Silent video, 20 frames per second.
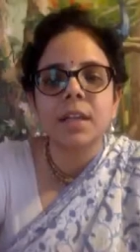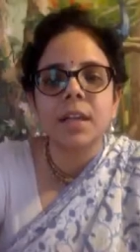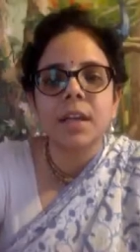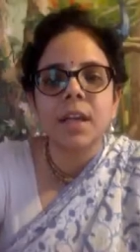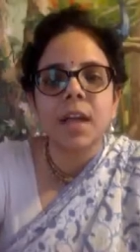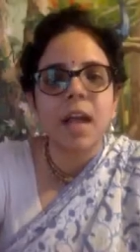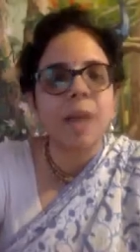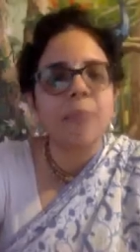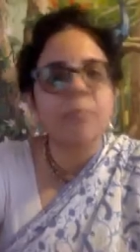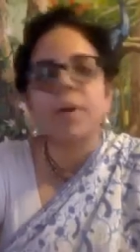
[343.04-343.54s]

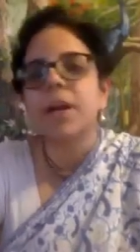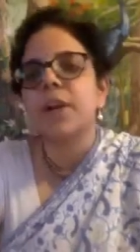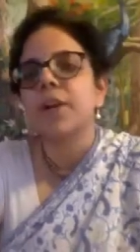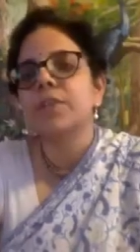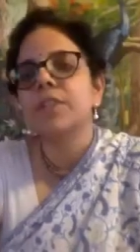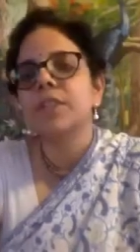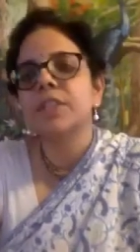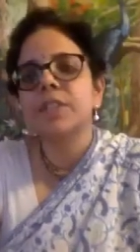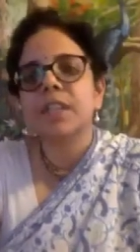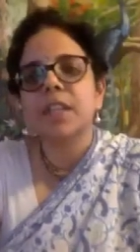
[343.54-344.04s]
I'm part
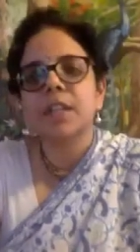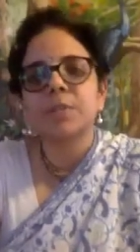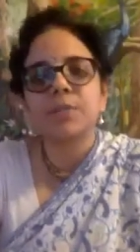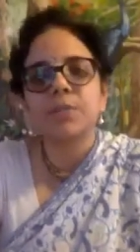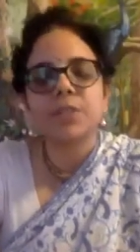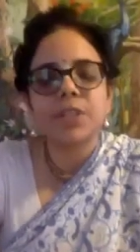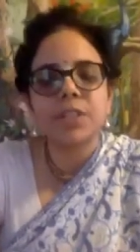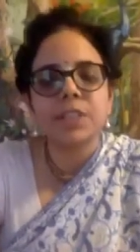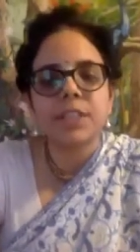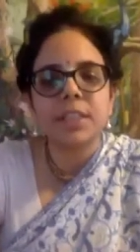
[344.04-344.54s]
of this
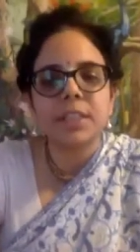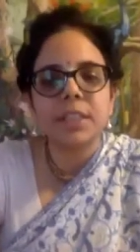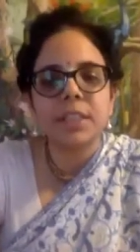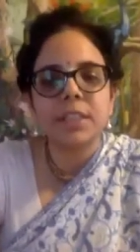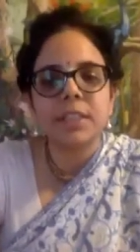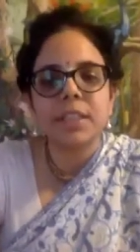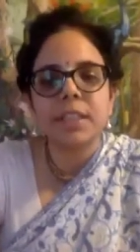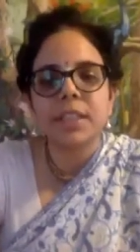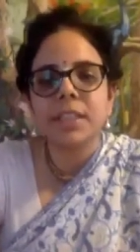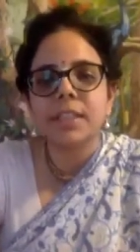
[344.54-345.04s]

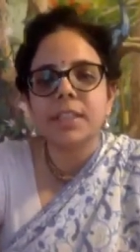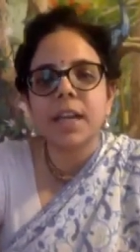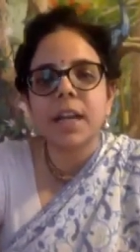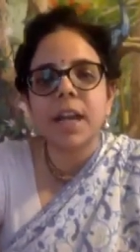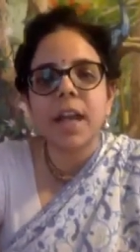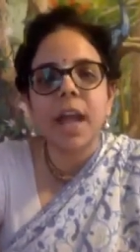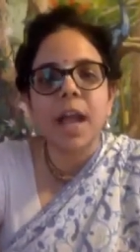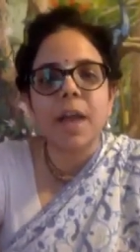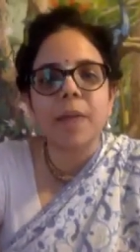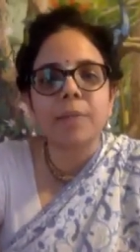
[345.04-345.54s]
community, things are
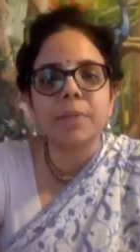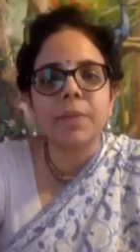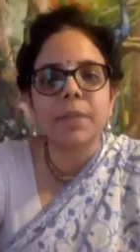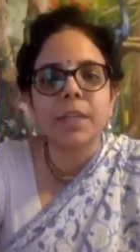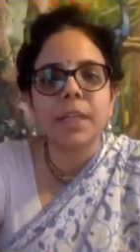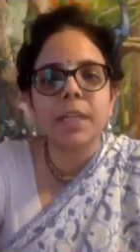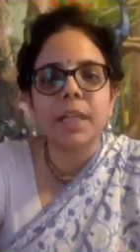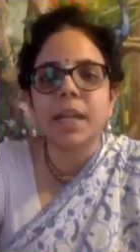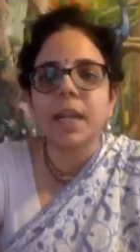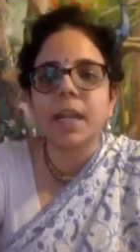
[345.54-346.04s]

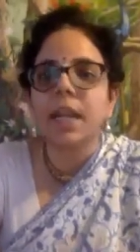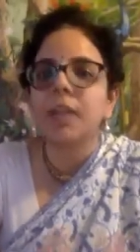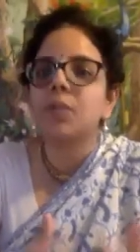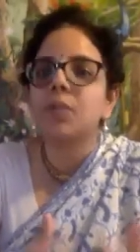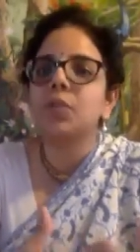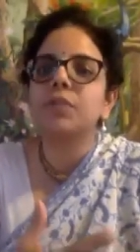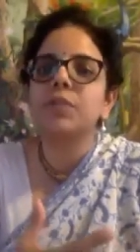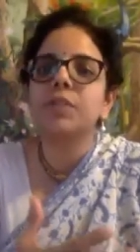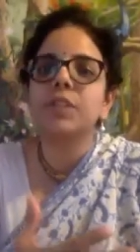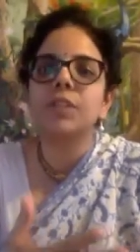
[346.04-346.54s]
happening, and I
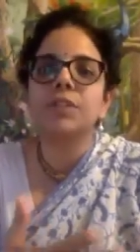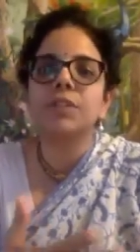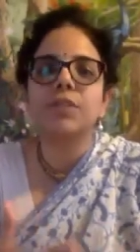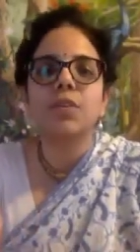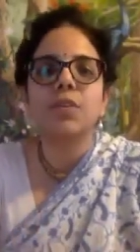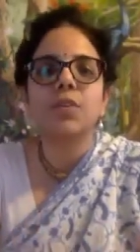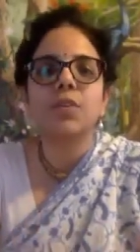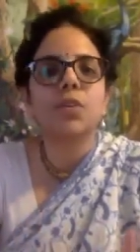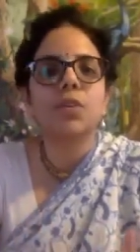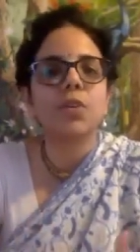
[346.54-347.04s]
go with the
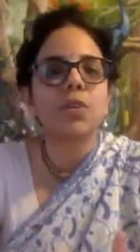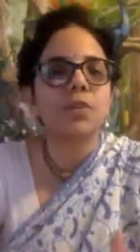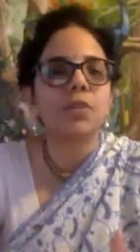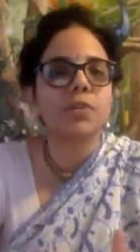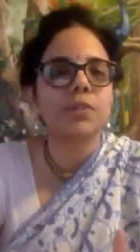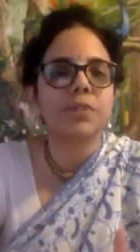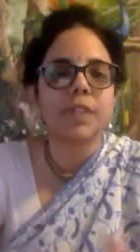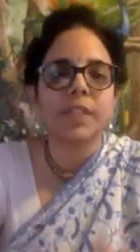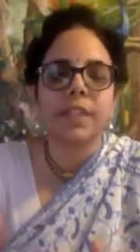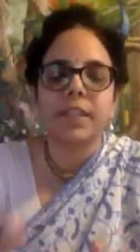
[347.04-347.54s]
flow of
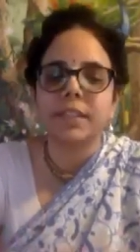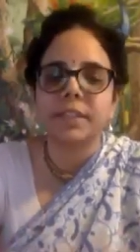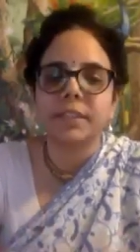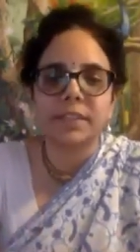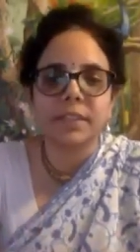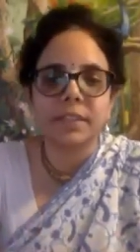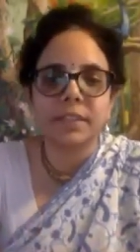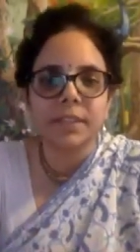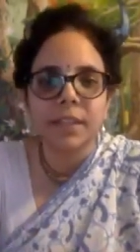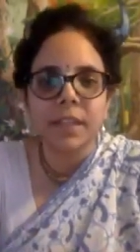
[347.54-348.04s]

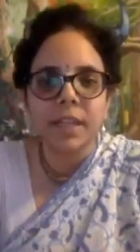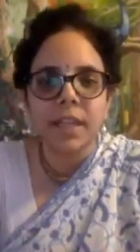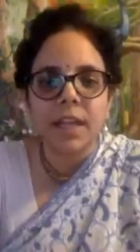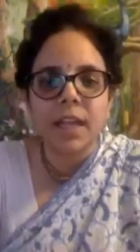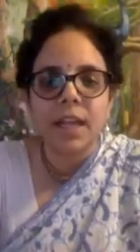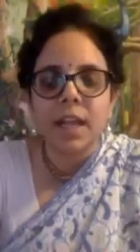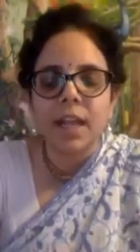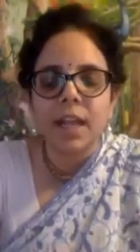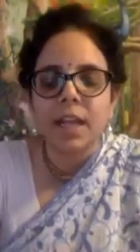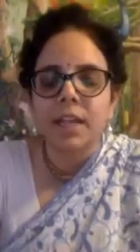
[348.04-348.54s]
things.
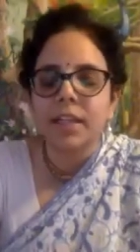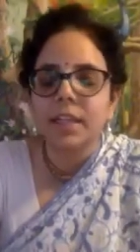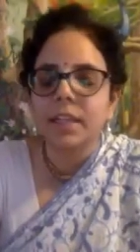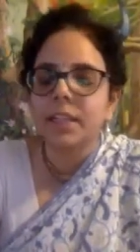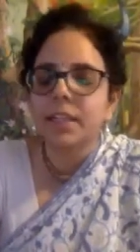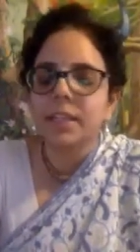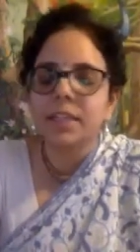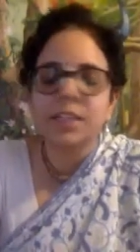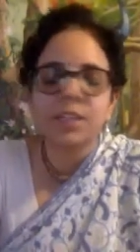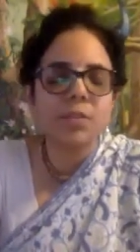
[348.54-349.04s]
I
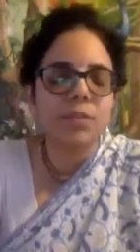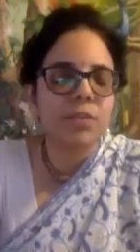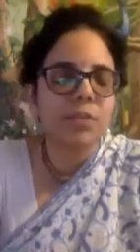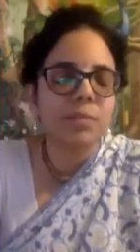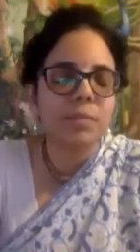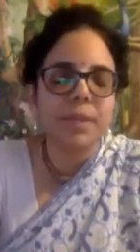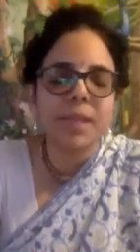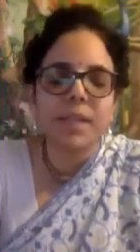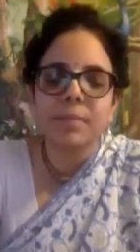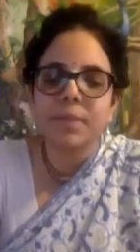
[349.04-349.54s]
really
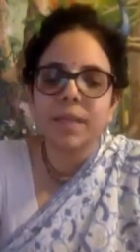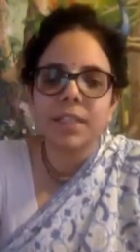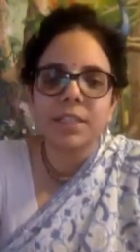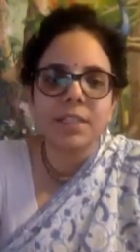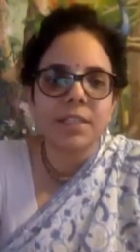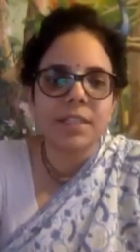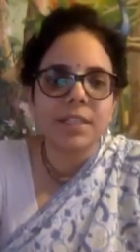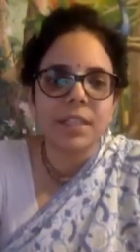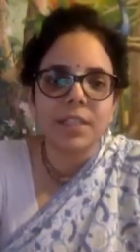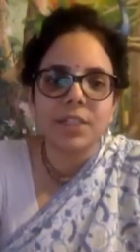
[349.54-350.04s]
don't pay
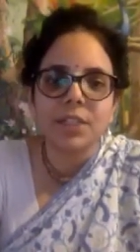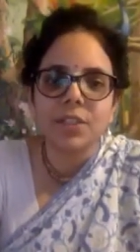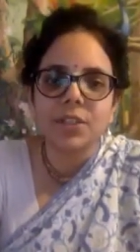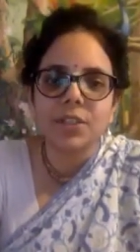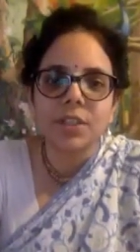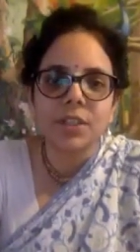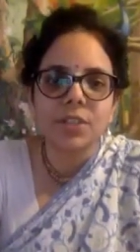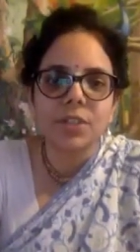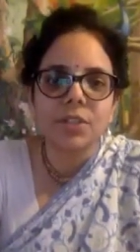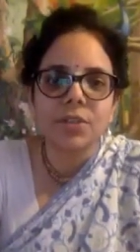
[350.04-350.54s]
much
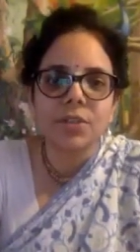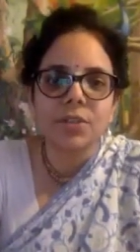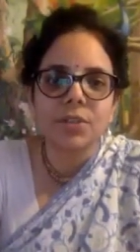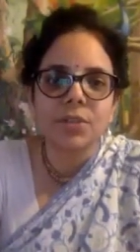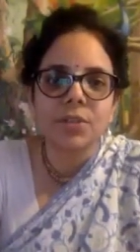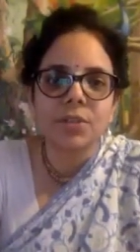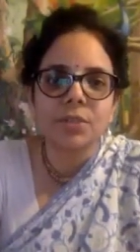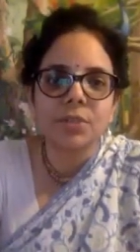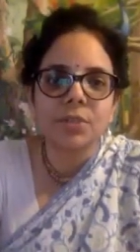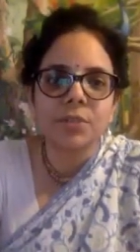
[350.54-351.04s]
attention
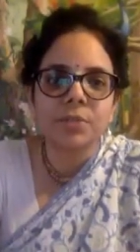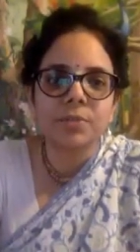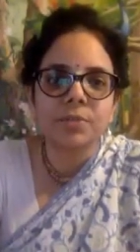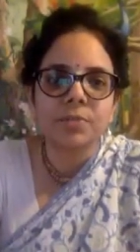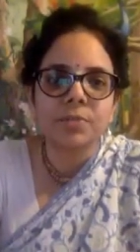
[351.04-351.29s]
to